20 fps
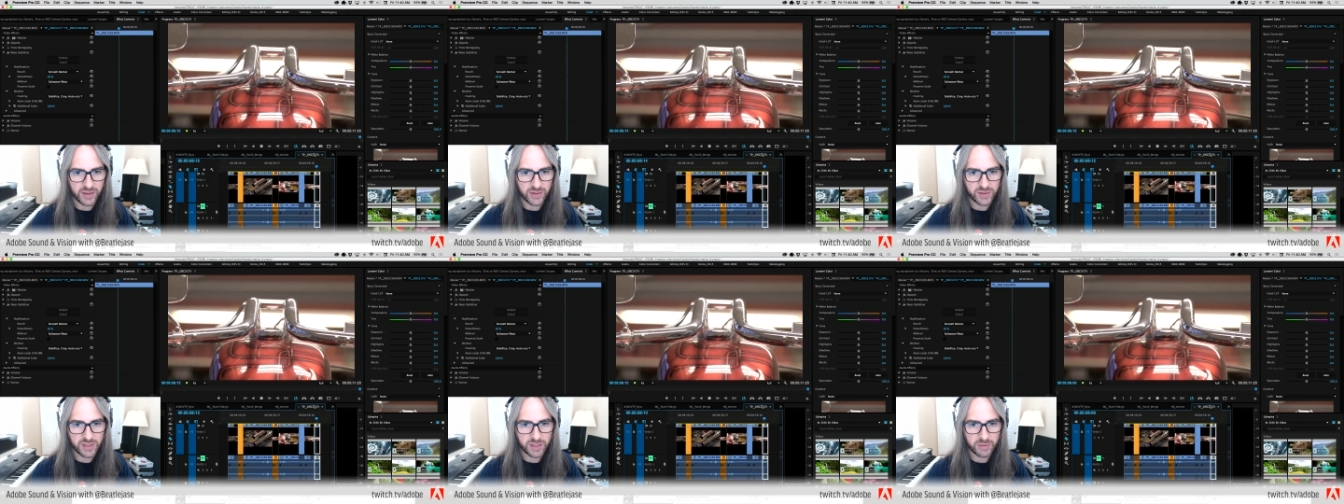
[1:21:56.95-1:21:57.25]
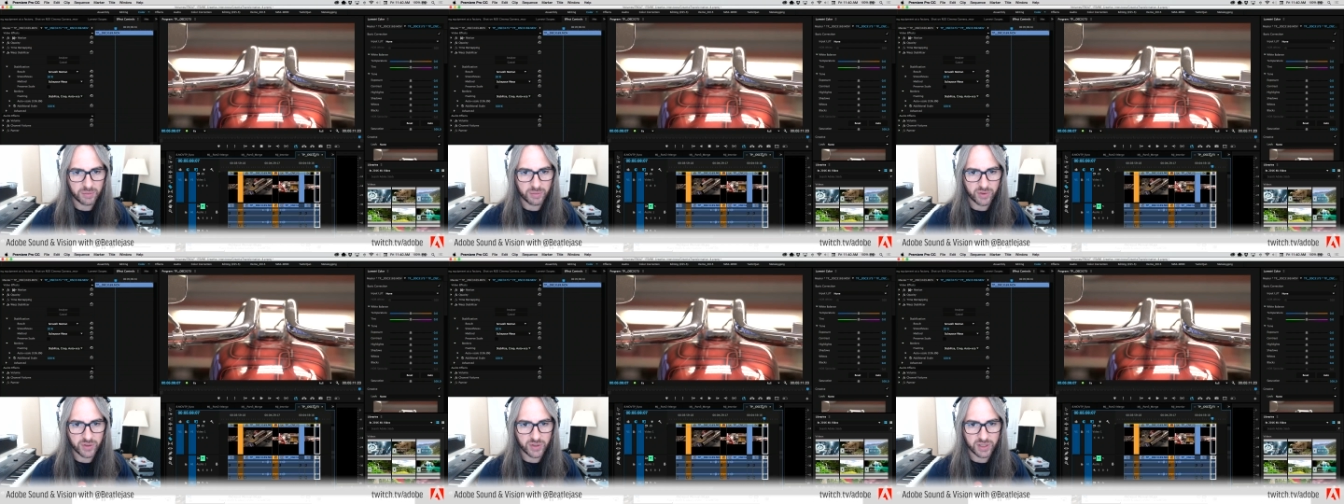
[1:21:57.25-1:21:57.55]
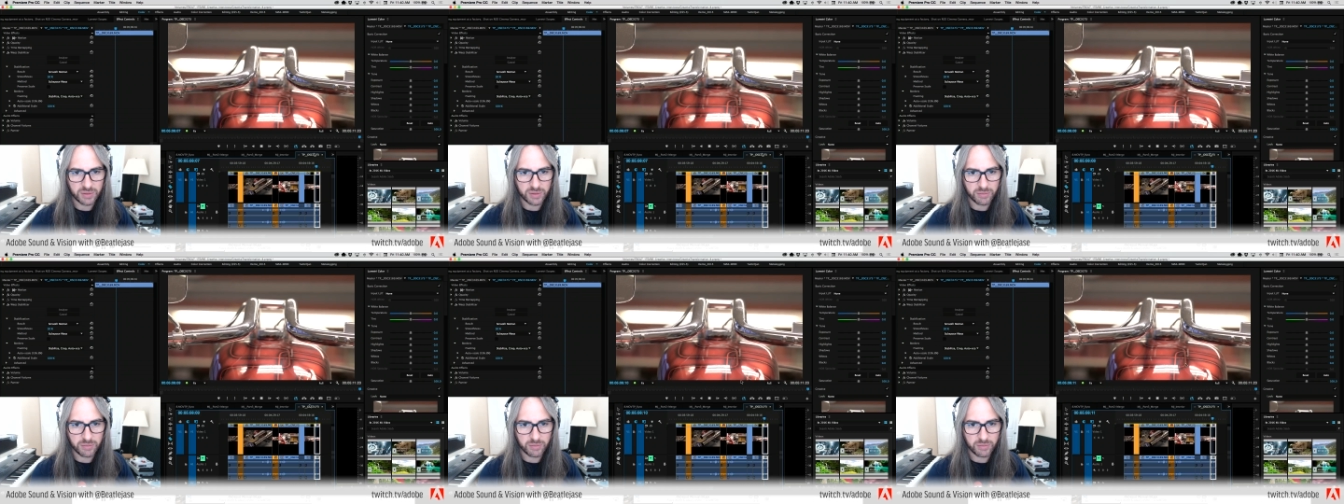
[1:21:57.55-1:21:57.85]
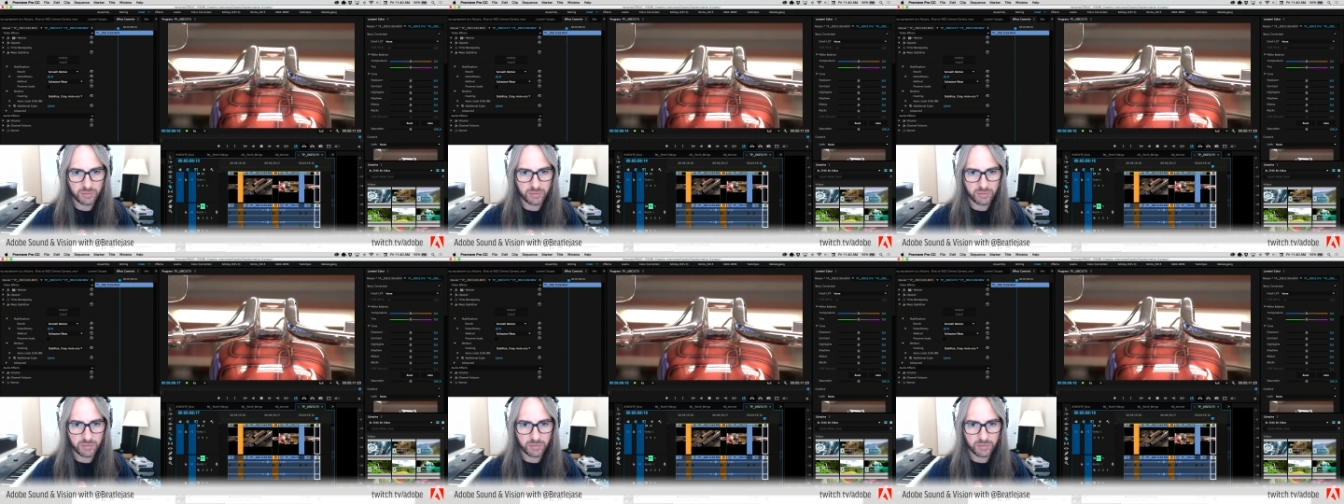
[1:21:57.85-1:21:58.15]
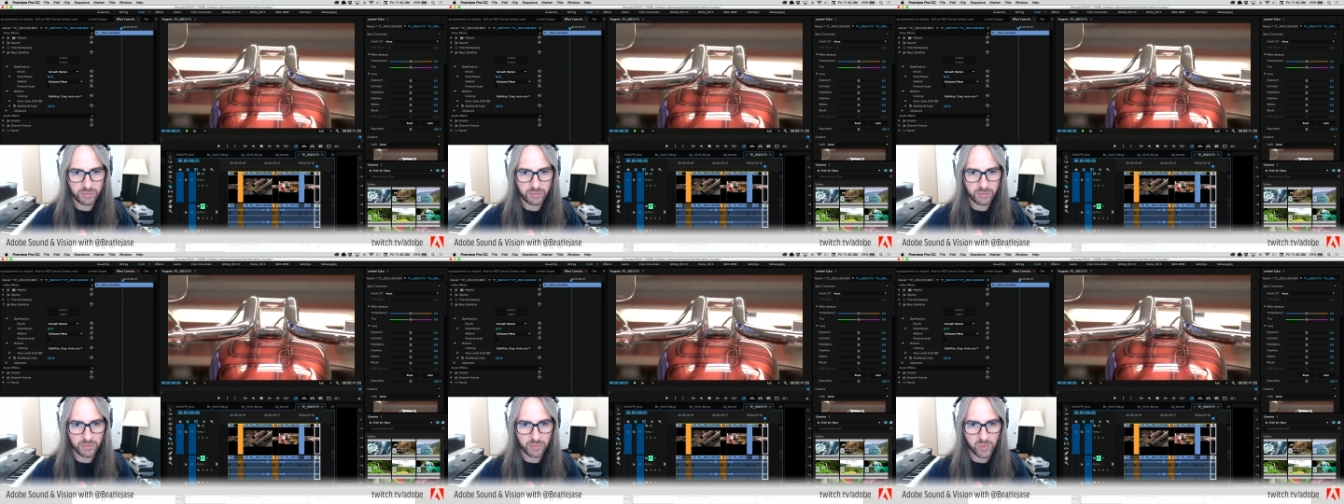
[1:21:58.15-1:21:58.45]
There's some
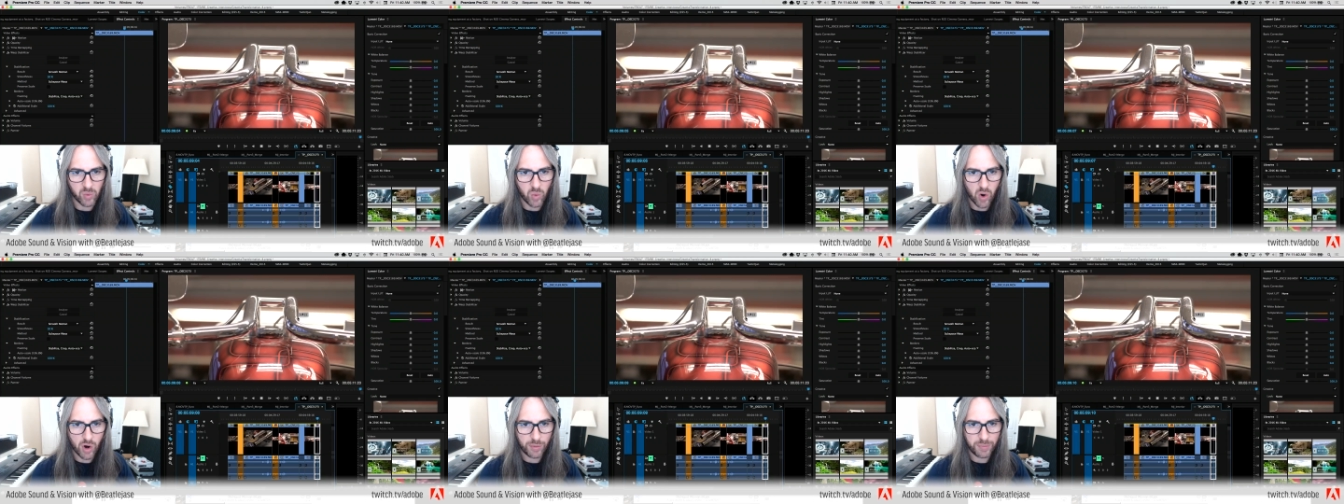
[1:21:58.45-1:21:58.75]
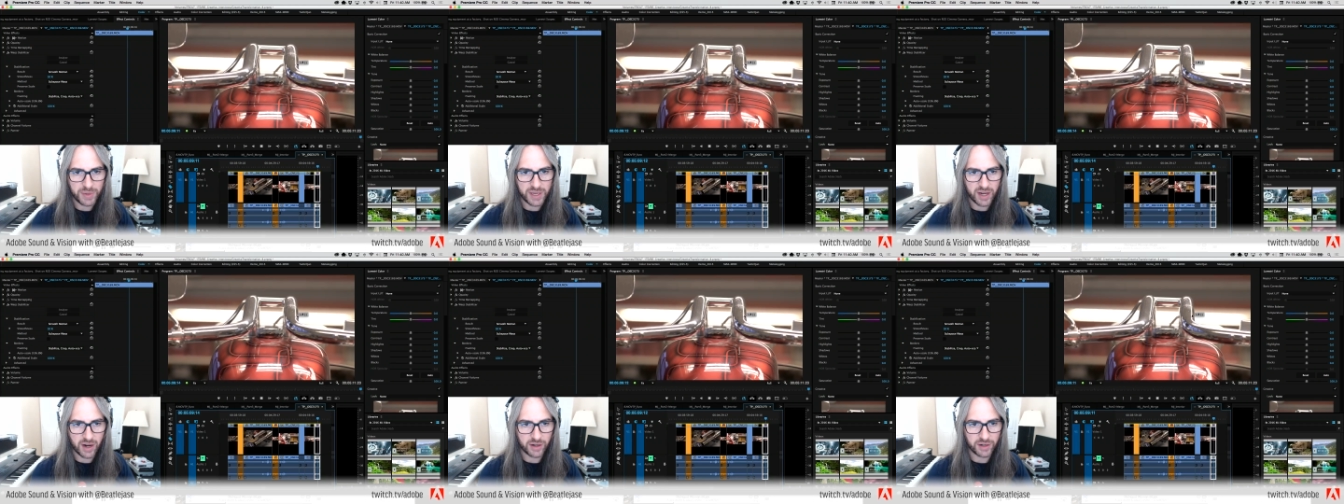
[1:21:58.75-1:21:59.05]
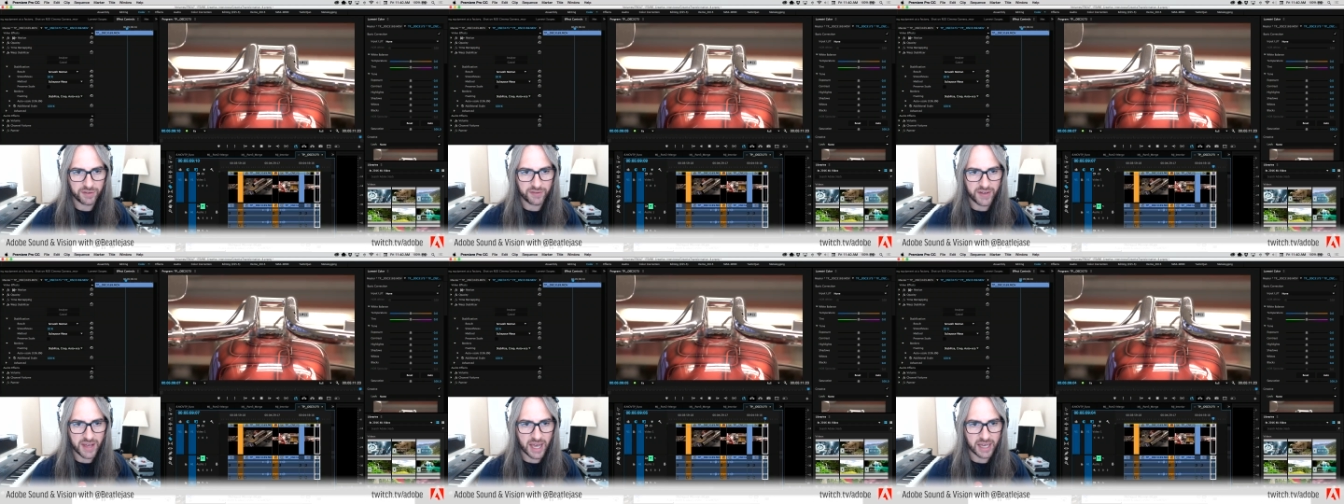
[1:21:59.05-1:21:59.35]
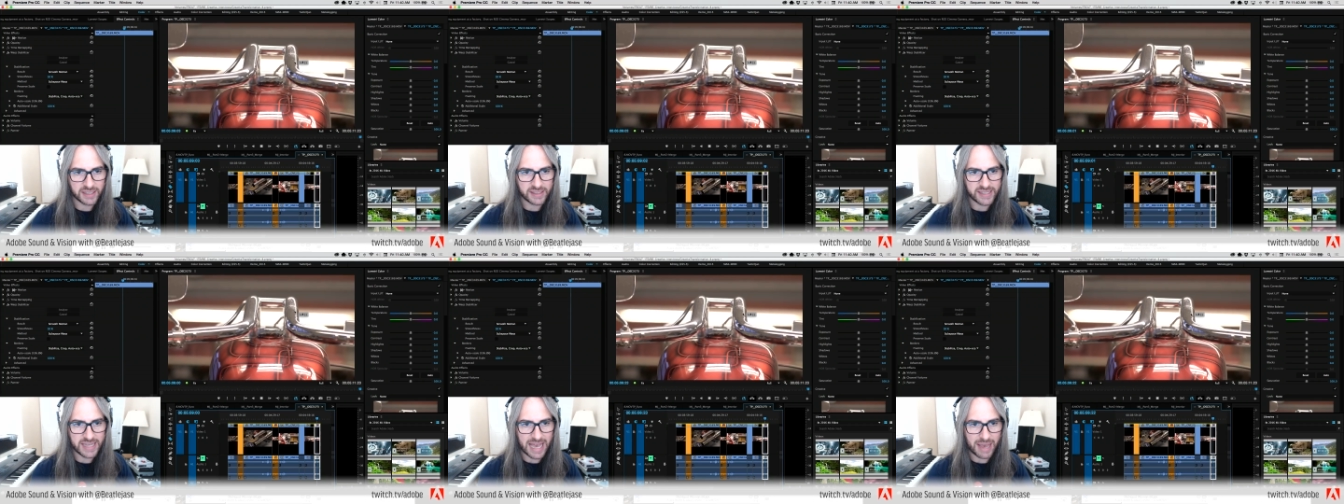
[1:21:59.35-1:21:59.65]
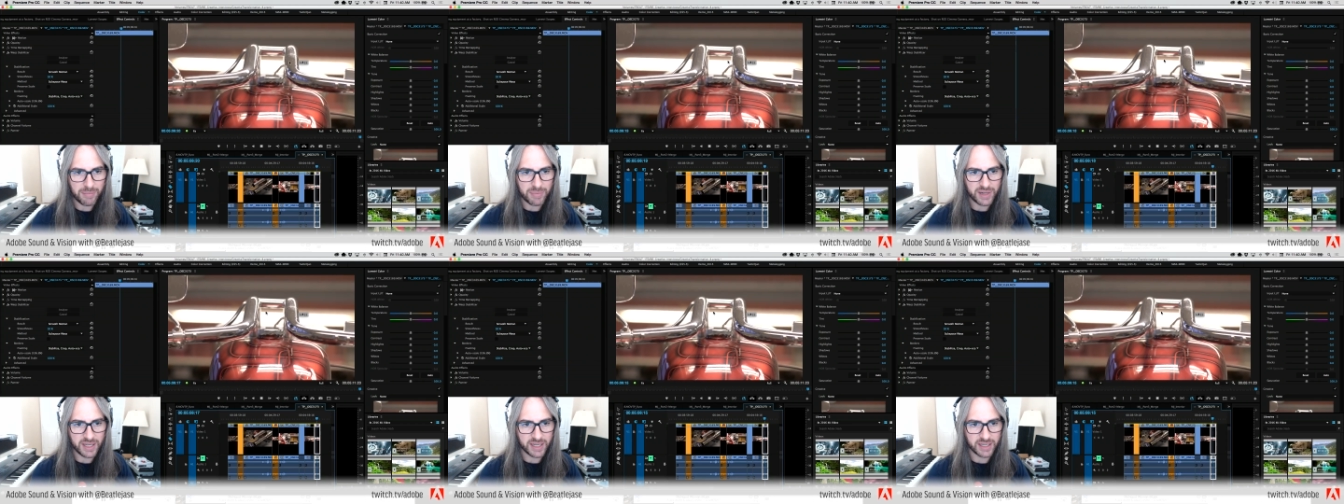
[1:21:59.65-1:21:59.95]
warpy artifacts
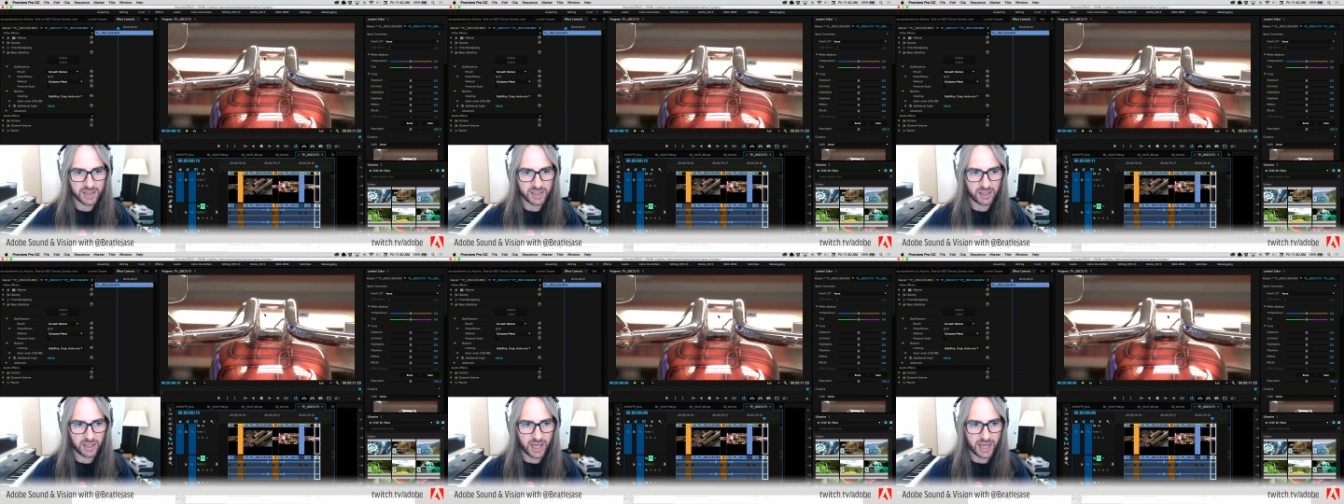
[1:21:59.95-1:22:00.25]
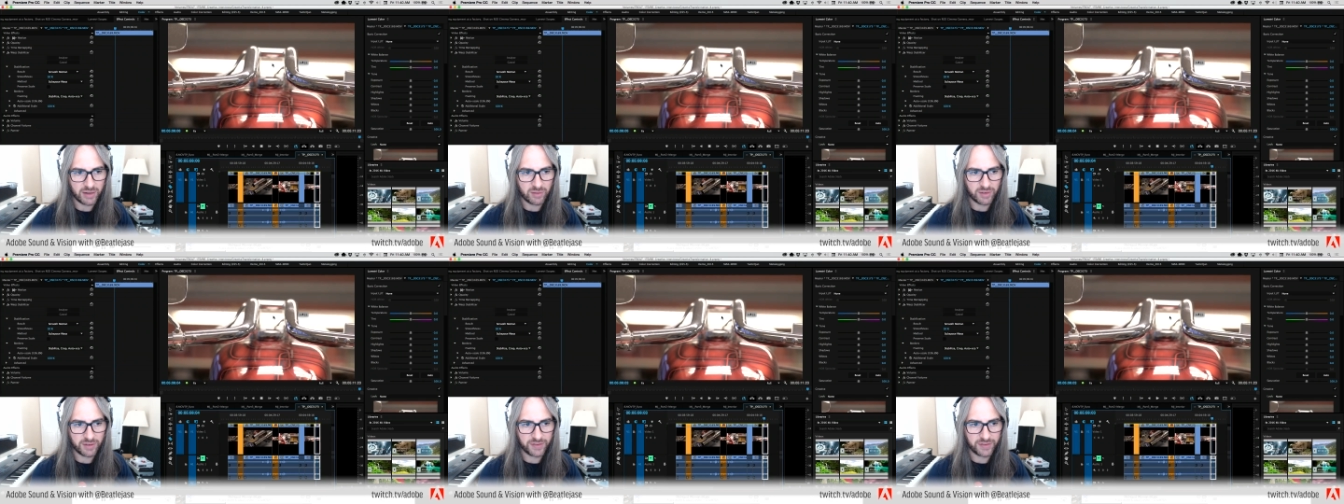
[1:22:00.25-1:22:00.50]
happening in the light